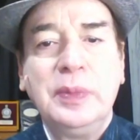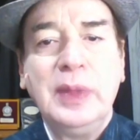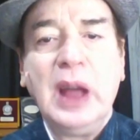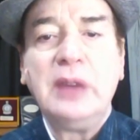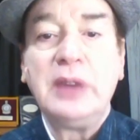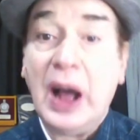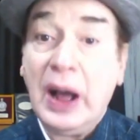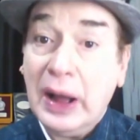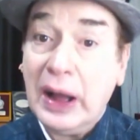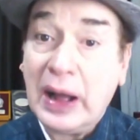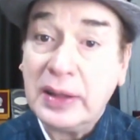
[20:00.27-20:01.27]
I have
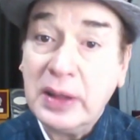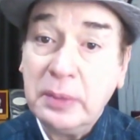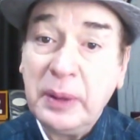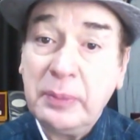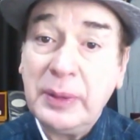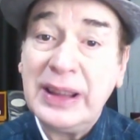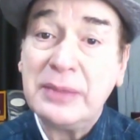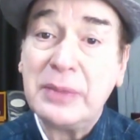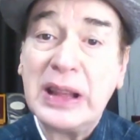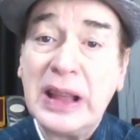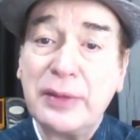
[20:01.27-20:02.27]
other people in
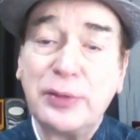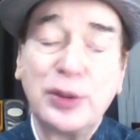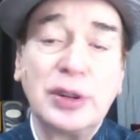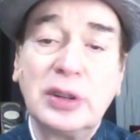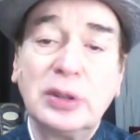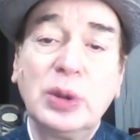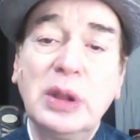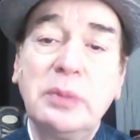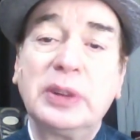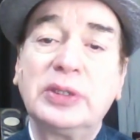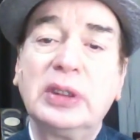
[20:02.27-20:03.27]
my life. You're not the only
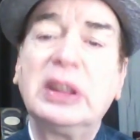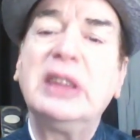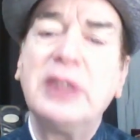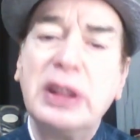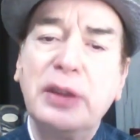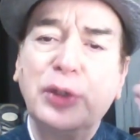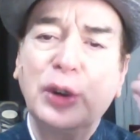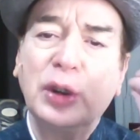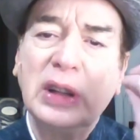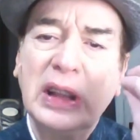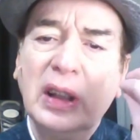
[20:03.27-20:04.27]
person. Even if
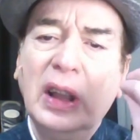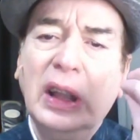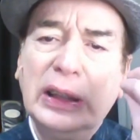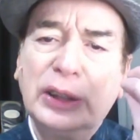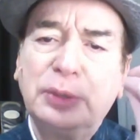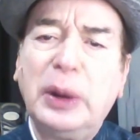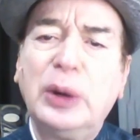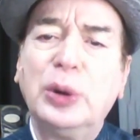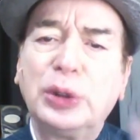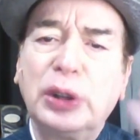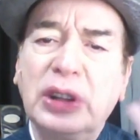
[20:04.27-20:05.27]
you're the
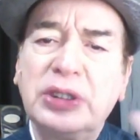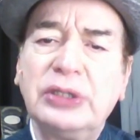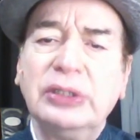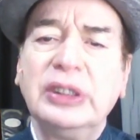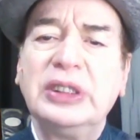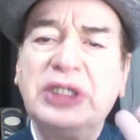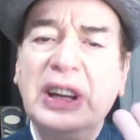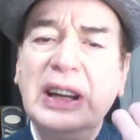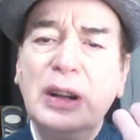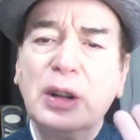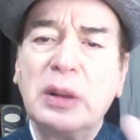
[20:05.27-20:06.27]
spouse or the ch
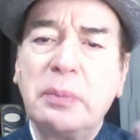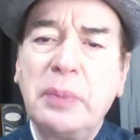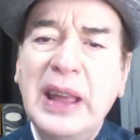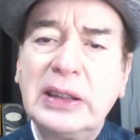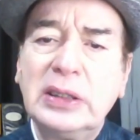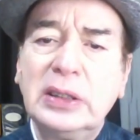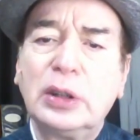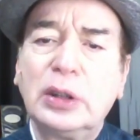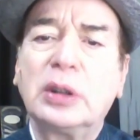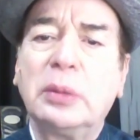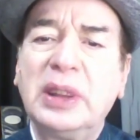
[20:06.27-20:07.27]
child or the parent
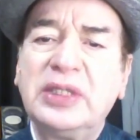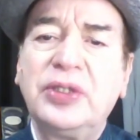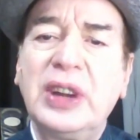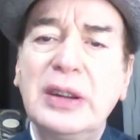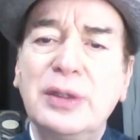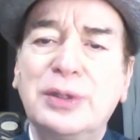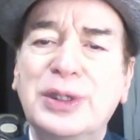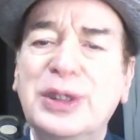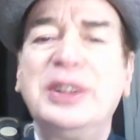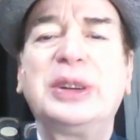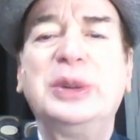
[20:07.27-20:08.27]
or the best friend or
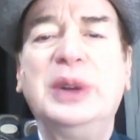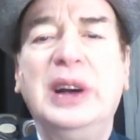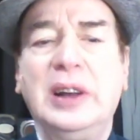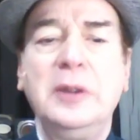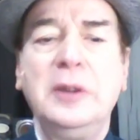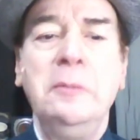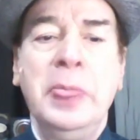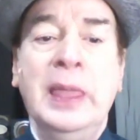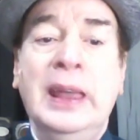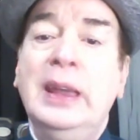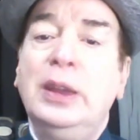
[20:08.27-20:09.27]
whatever you are,
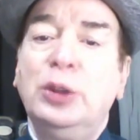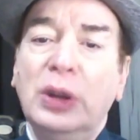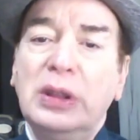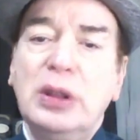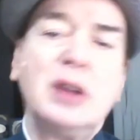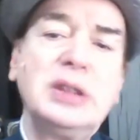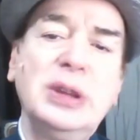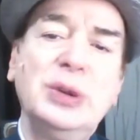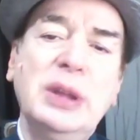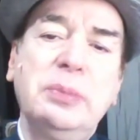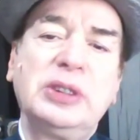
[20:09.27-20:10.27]
you are not the
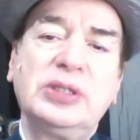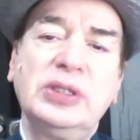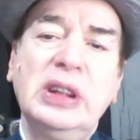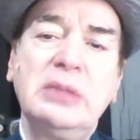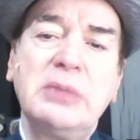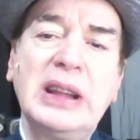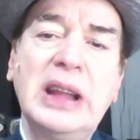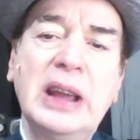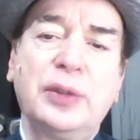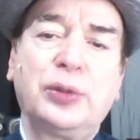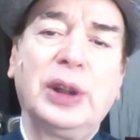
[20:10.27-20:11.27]
only person in my
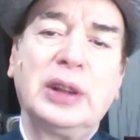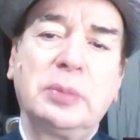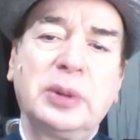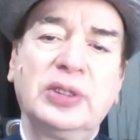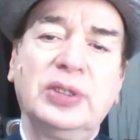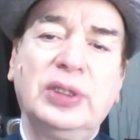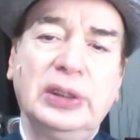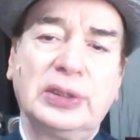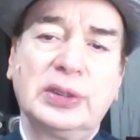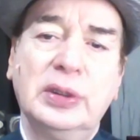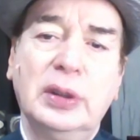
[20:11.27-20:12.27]
life, the other person
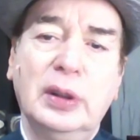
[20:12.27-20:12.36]
says.